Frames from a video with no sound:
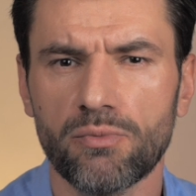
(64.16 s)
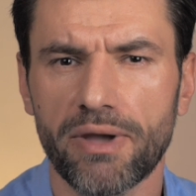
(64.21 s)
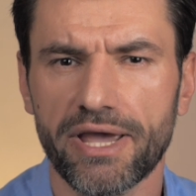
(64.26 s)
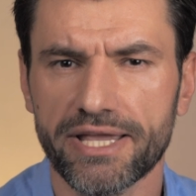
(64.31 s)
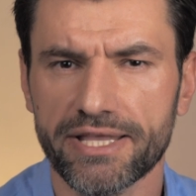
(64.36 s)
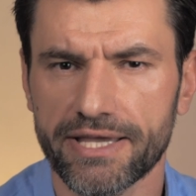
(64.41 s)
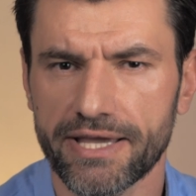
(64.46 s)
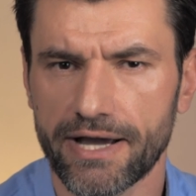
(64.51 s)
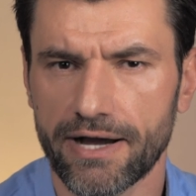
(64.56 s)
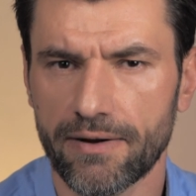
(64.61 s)

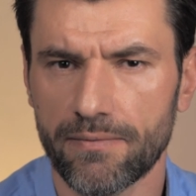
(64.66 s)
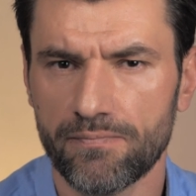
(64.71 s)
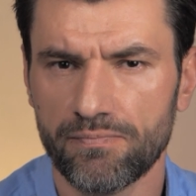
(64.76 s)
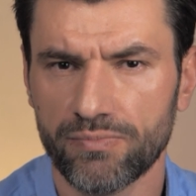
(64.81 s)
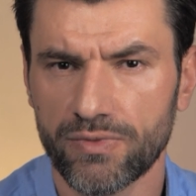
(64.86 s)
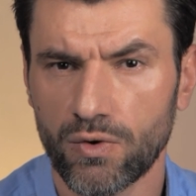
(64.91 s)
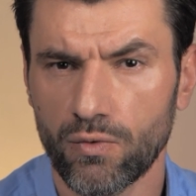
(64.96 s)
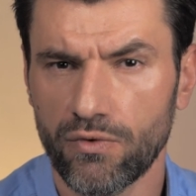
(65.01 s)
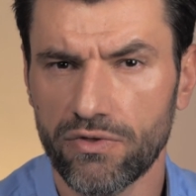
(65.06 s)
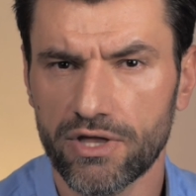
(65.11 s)
Romania,
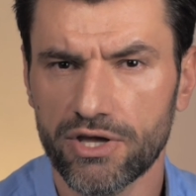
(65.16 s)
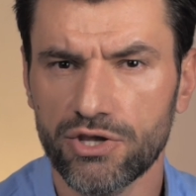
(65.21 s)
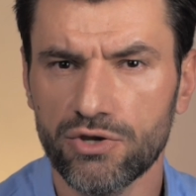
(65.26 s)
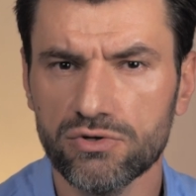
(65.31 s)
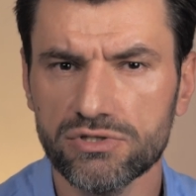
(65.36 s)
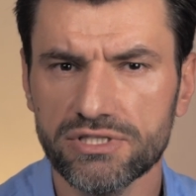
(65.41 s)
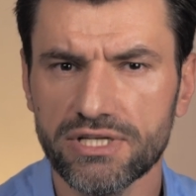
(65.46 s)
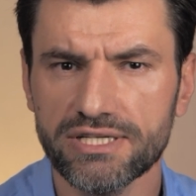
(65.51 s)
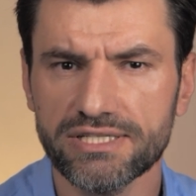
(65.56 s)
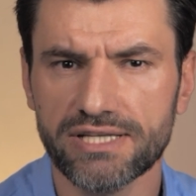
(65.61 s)
with a
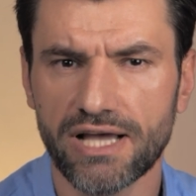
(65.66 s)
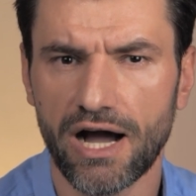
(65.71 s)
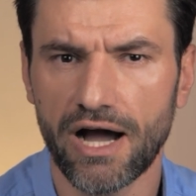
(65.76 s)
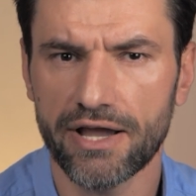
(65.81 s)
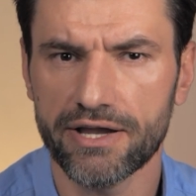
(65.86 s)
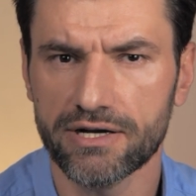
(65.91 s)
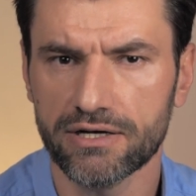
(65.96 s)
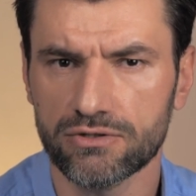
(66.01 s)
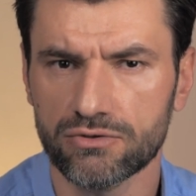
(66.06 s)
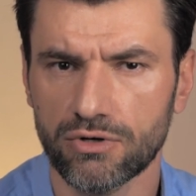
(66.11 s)
huge
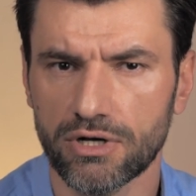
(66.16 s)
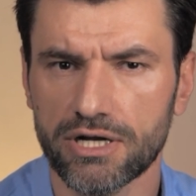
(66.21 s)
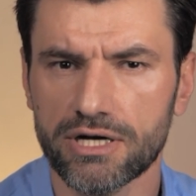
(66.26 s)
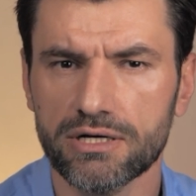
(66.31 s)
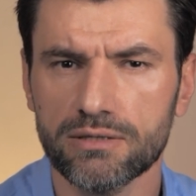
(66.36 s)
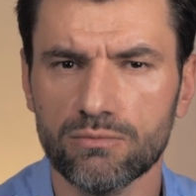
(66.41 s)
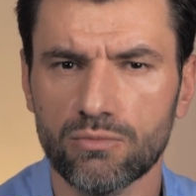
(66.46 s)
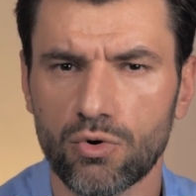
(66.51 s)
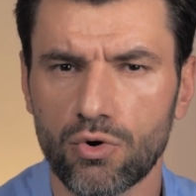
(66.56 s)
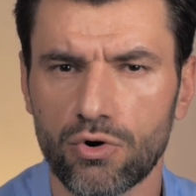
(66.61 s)
desire to
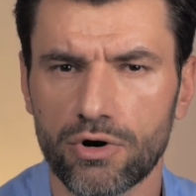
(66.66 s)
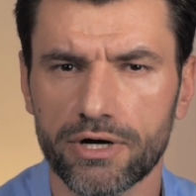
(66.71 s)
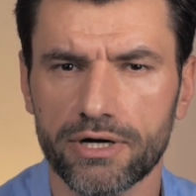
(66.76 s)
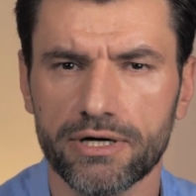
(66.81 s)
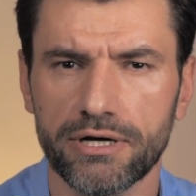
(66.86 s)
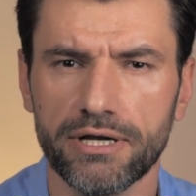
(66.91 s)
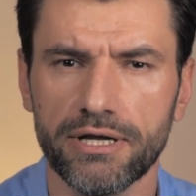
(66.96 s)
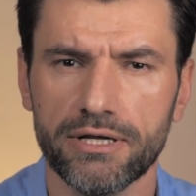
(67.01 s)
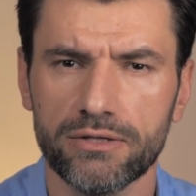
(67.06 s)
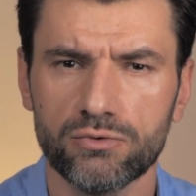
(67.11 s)
learn
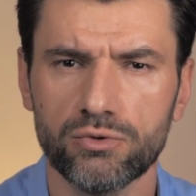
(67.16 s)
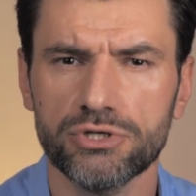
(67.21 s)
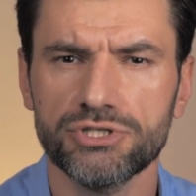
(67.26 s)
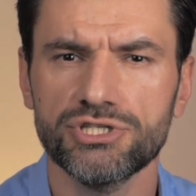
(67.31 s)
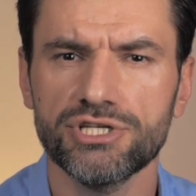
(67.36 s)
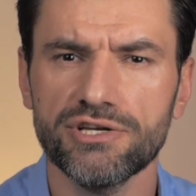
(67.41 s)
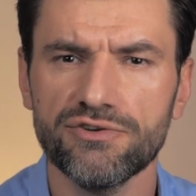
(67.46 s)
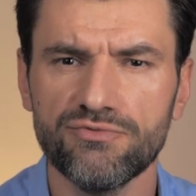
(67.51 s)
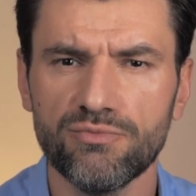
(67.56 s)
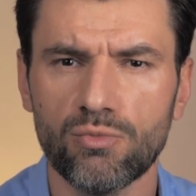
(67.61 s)
more, to
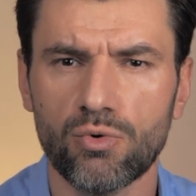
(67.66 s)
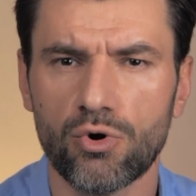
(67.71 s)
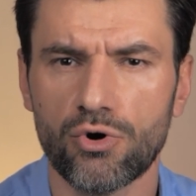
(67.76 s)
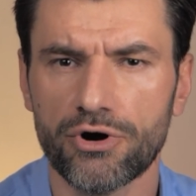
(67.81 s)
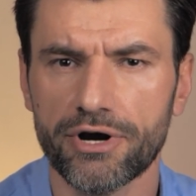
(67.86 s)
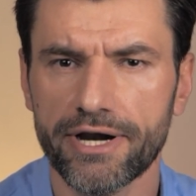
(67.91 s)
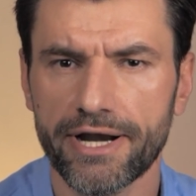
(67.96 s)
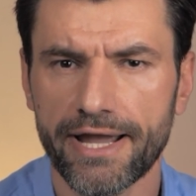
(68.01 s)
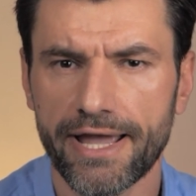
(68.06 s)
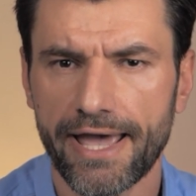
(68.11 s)
achieve
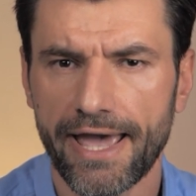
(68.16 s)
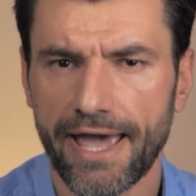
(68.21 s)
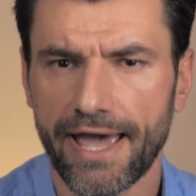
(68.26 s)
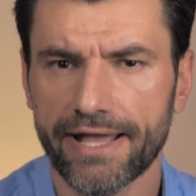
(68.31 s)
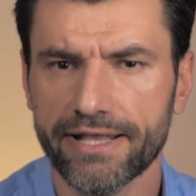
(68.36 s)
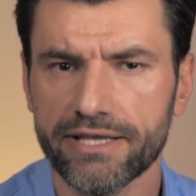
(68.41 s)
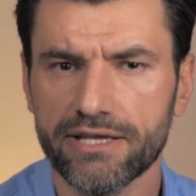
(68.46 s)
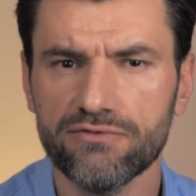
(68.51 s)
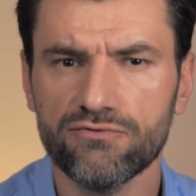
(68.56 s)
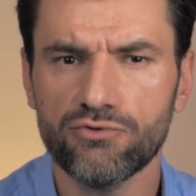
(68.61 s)
more,
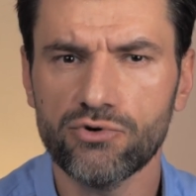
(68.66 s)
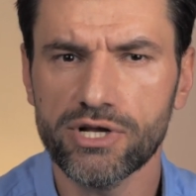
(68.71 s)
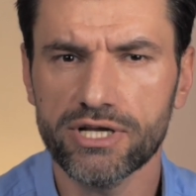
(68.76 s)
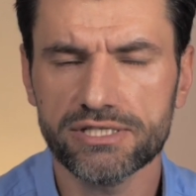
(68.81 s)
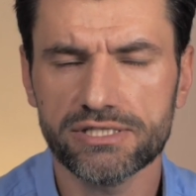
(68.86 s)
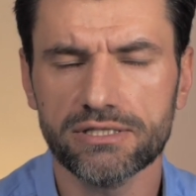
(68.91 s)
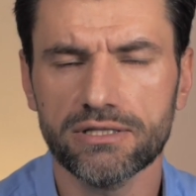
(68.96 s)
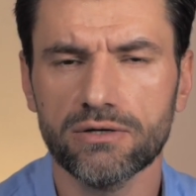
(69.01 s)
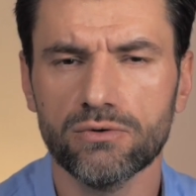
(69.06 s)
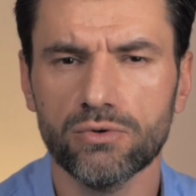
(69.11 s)
and
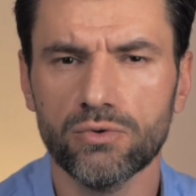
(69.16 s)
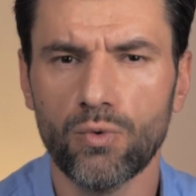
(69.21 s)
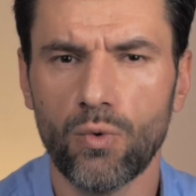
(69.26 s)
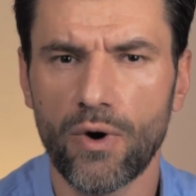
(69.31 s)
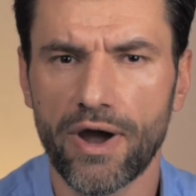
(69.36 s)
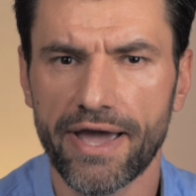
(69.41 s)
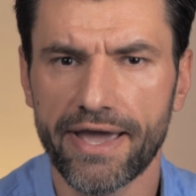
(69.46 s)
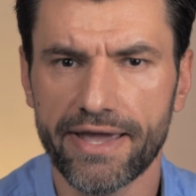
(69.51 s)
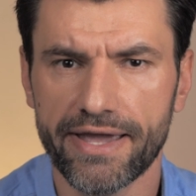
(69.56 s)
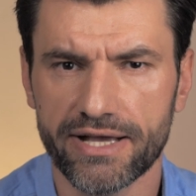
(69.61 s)
influence in a good
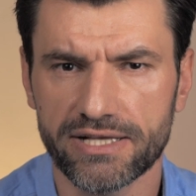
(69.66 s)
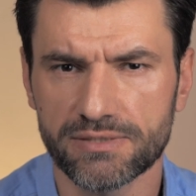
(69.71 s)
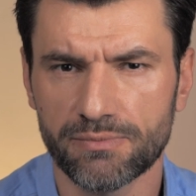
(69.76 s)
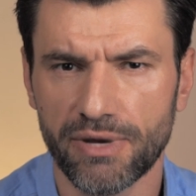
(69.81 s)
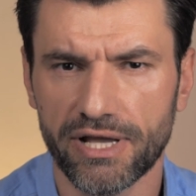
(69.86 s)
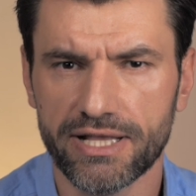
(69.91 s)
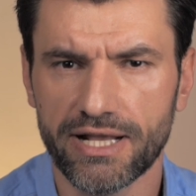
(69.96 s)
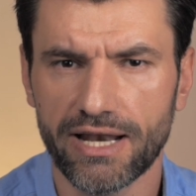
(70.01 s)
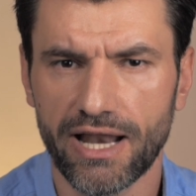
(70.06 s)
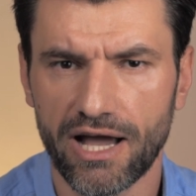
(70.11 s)
way as
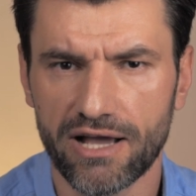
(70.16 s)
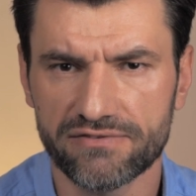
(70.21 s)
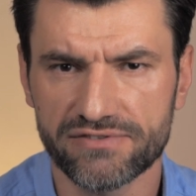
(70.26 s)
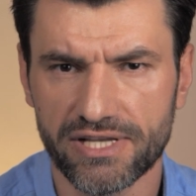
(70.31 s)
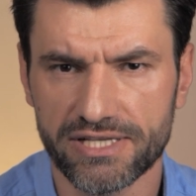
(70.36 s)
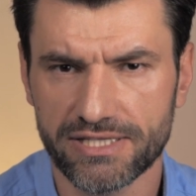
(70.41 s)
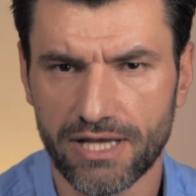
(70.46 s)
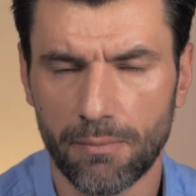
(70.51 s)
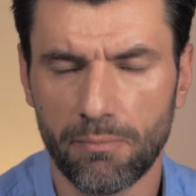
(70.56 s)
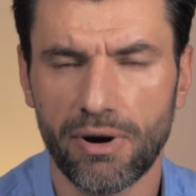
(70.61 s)
many
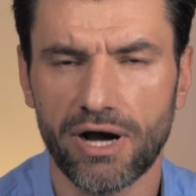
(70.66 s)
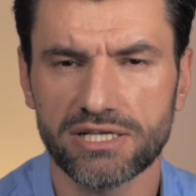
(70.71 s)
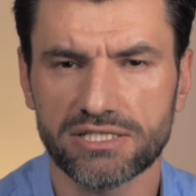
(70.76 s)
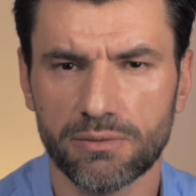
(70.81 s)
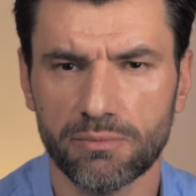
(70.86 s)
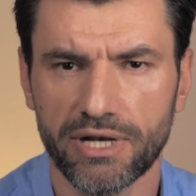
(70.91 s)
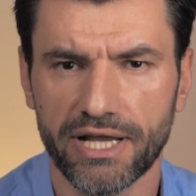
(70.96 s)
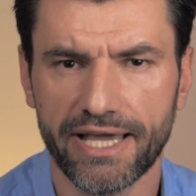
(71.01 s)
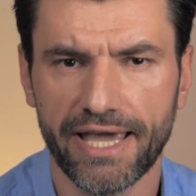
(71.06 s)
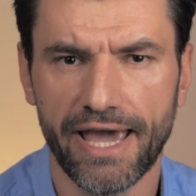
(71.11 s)
lives as I
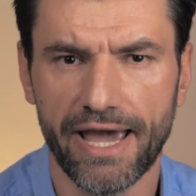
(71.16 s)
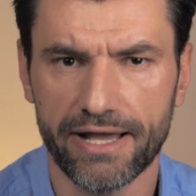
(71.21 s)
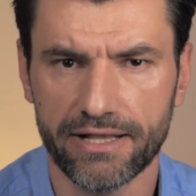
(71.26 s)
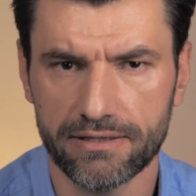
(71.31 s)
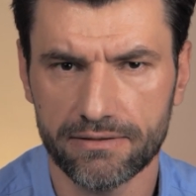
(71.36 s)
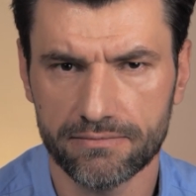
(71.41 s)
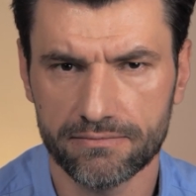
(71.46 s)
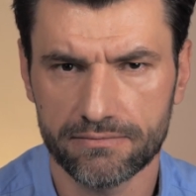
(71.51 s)
possibly can.